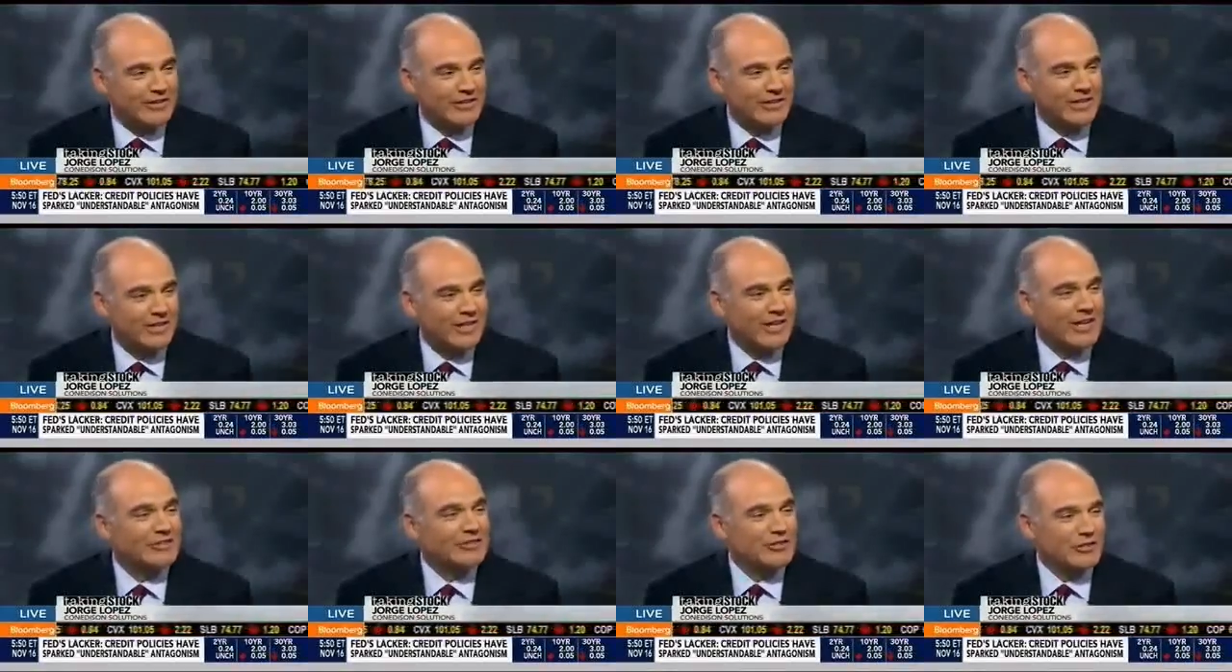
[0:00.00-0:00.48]

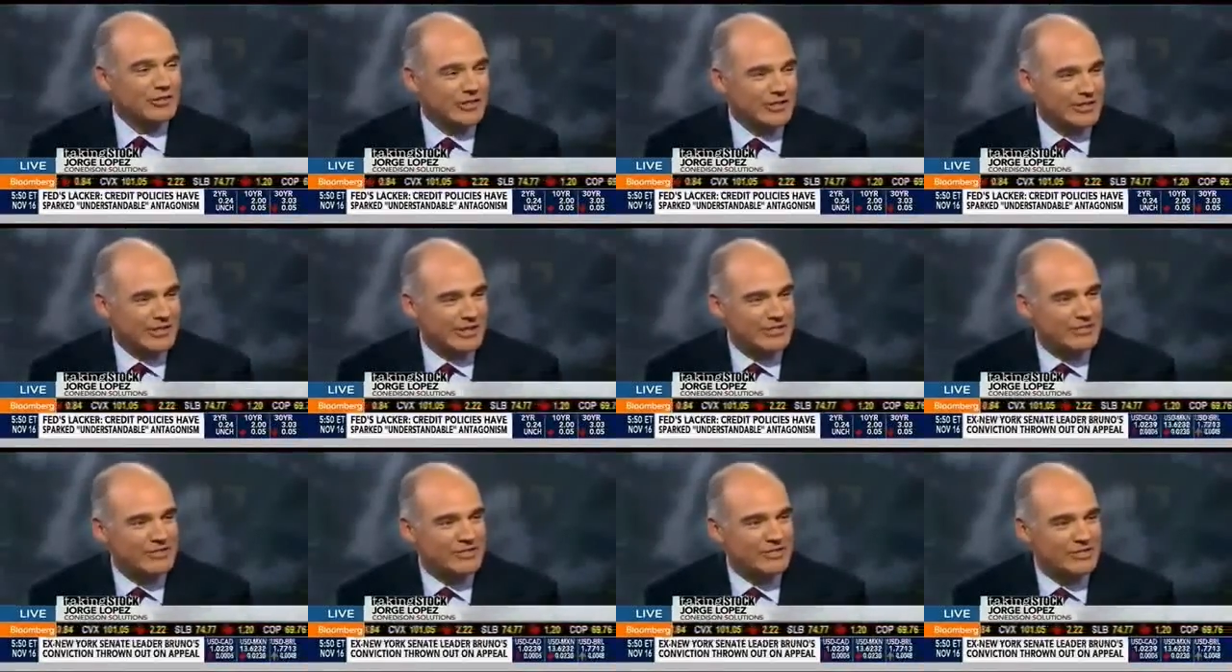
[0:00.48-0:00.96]
the electric
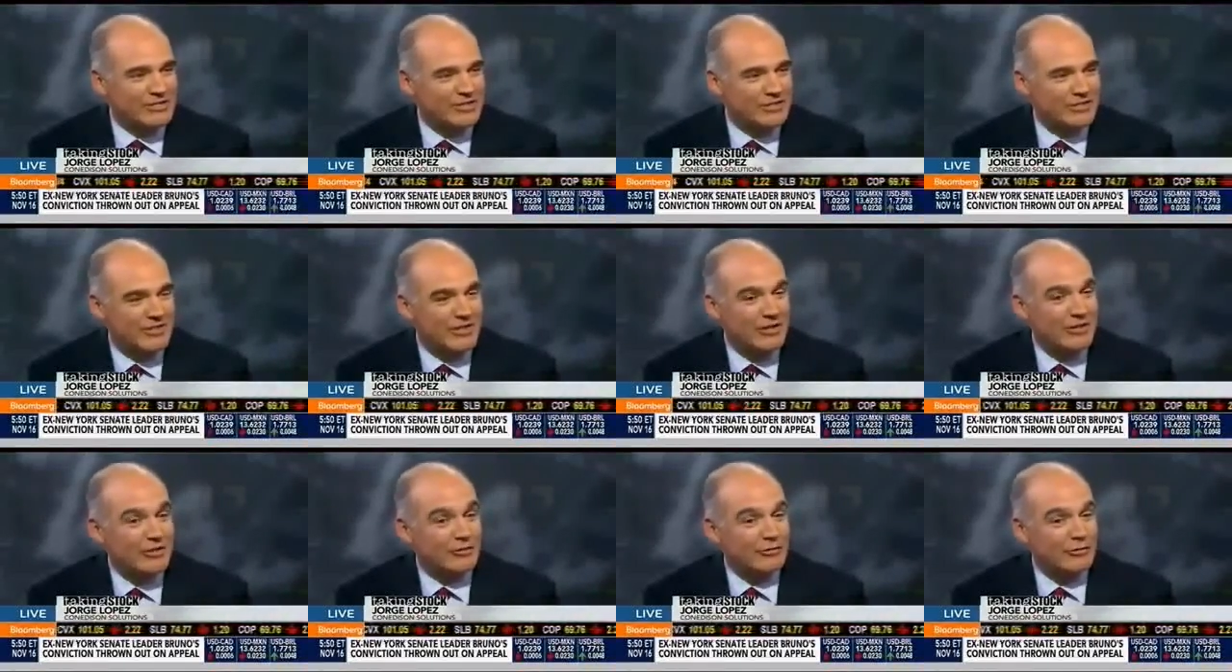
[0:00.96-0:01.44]
needs
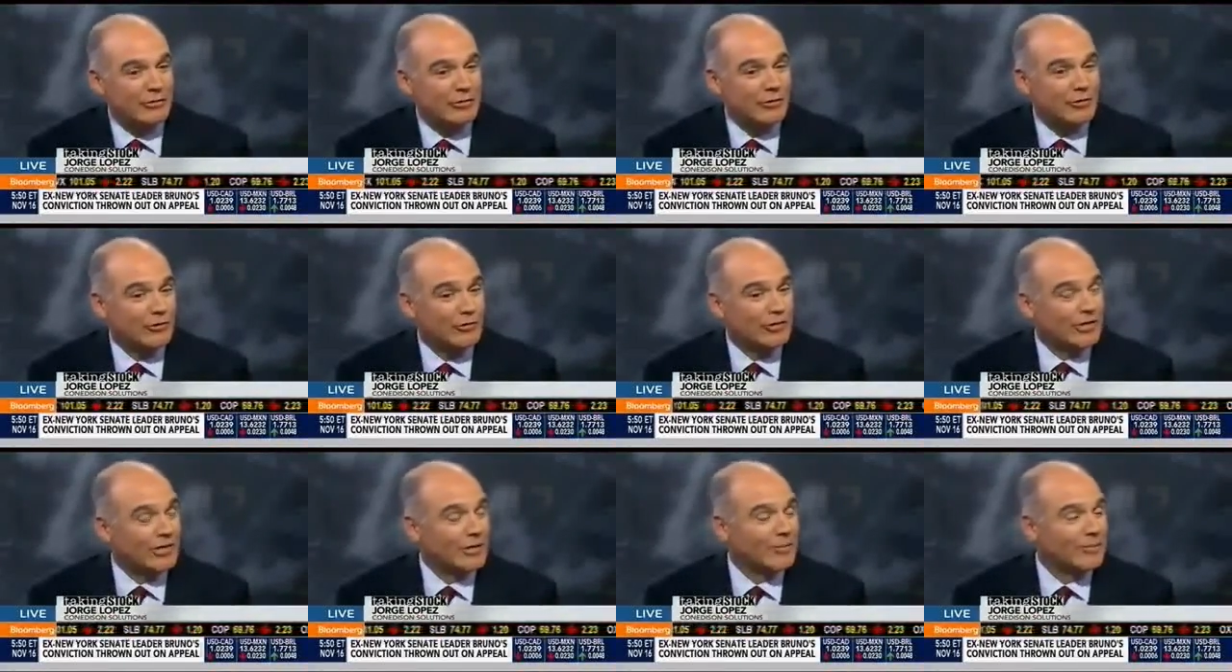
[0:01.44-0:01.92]

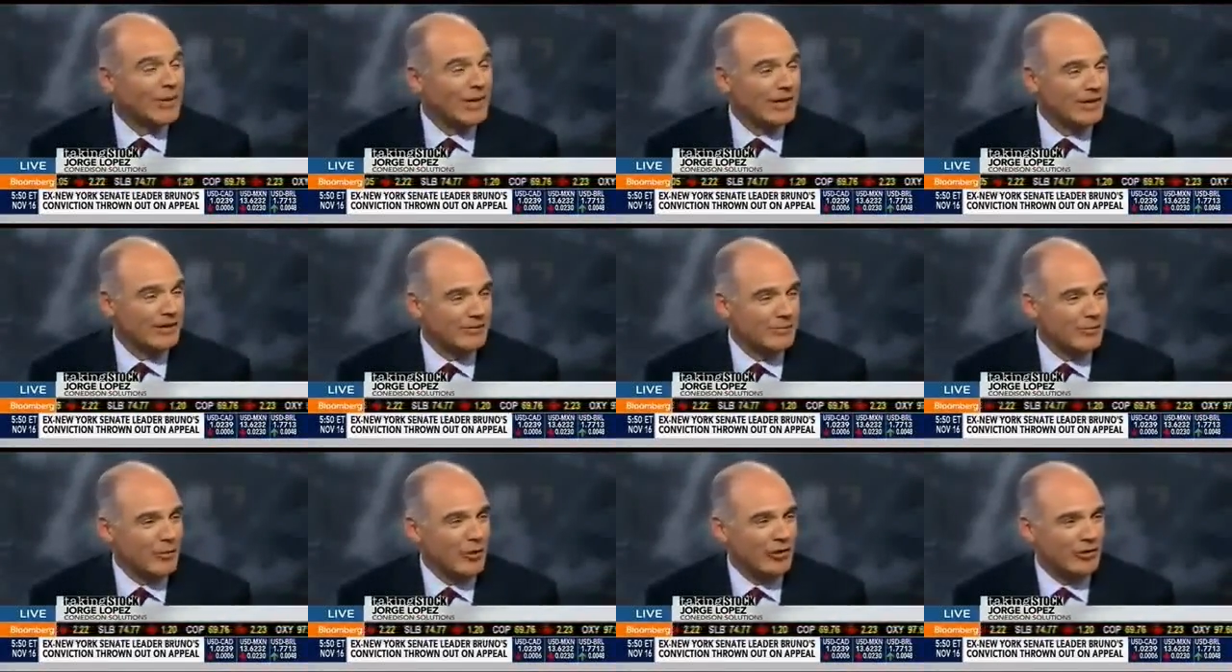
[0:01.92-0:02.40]
through the
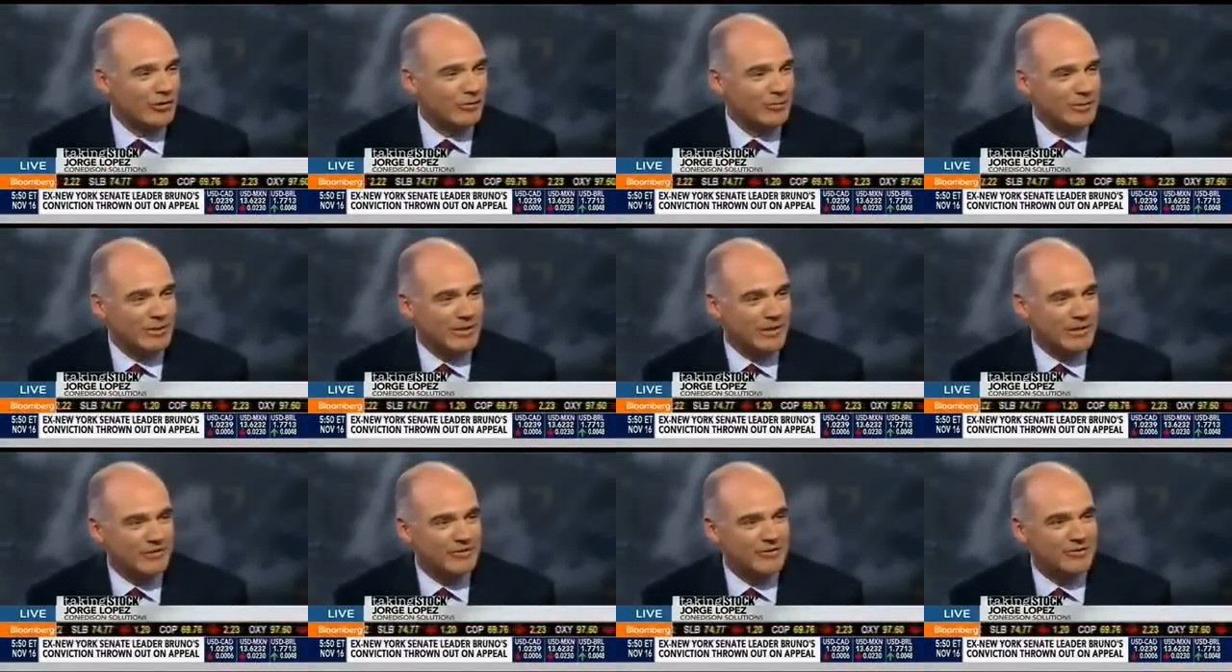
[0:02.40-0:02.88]
competitive
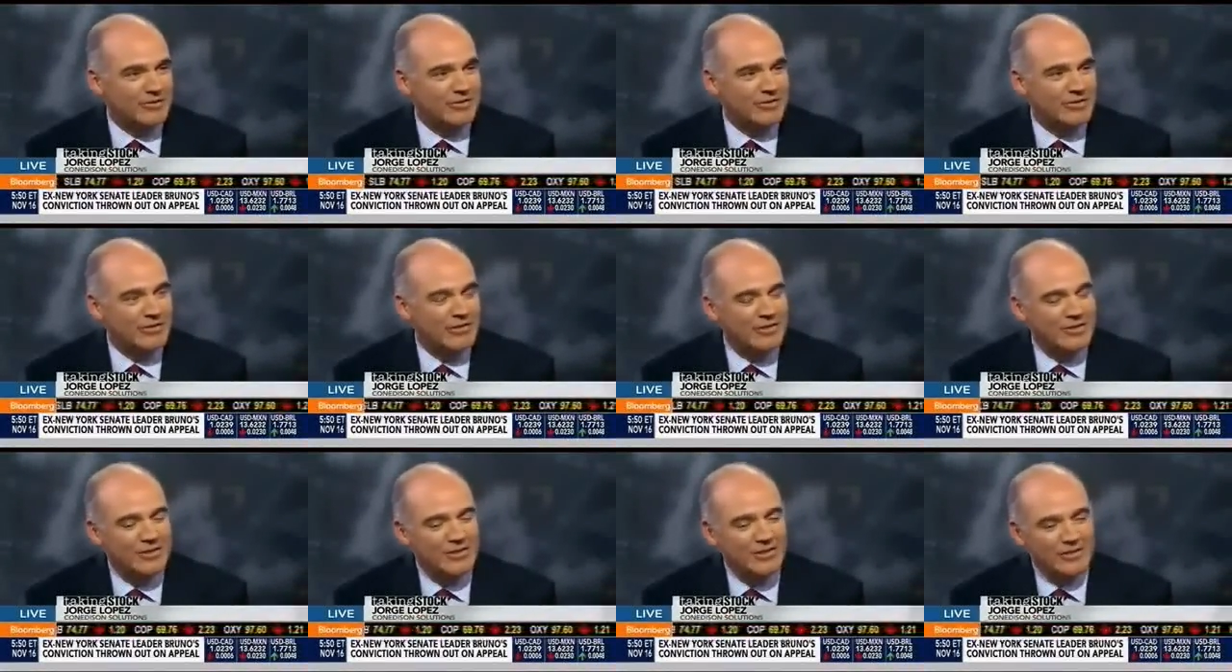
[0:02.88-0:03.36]
marketplace
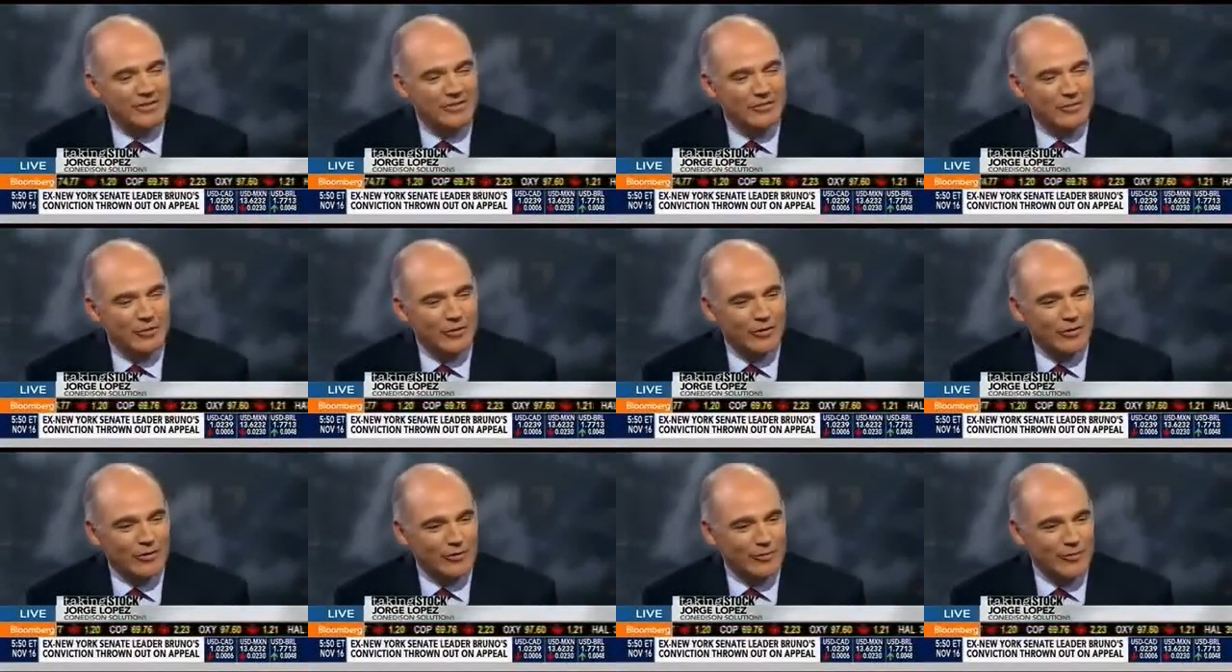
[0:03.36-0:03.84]

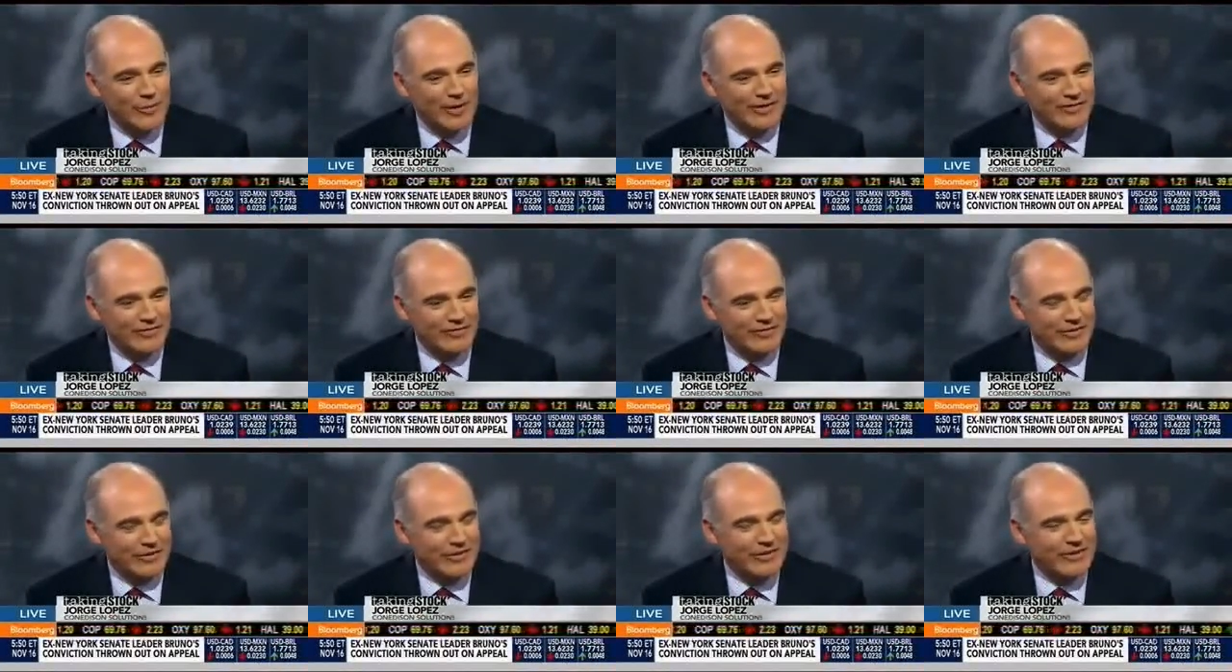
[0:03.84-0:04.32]
for New
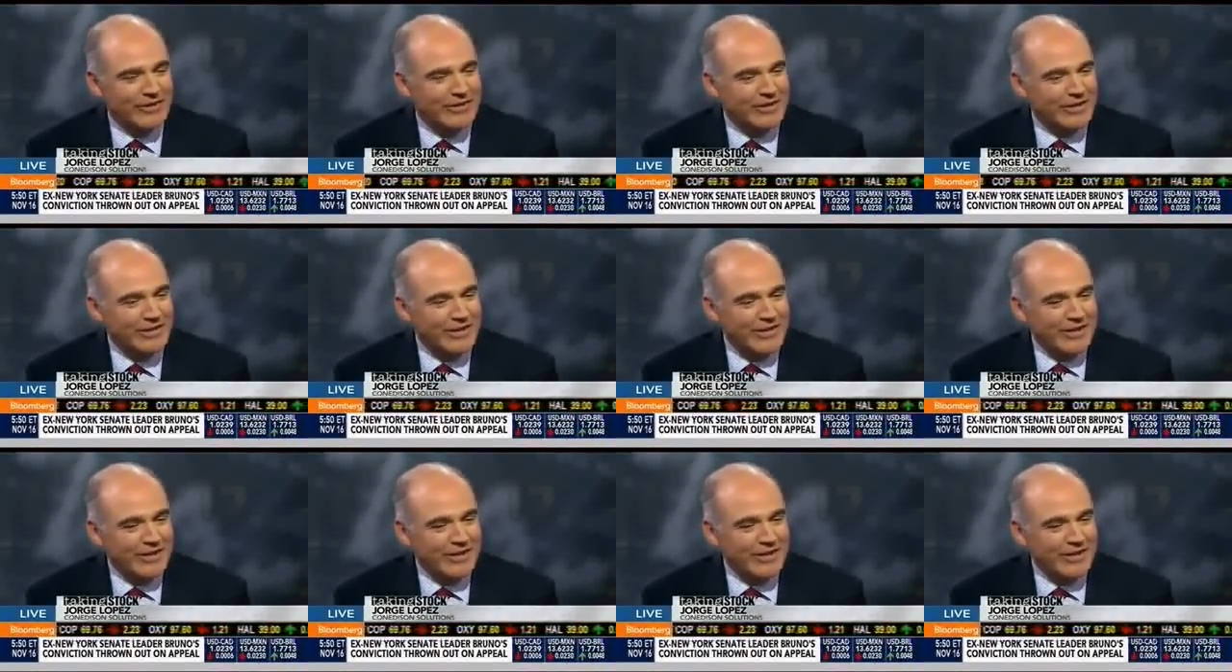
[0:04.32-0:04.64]
Bedford.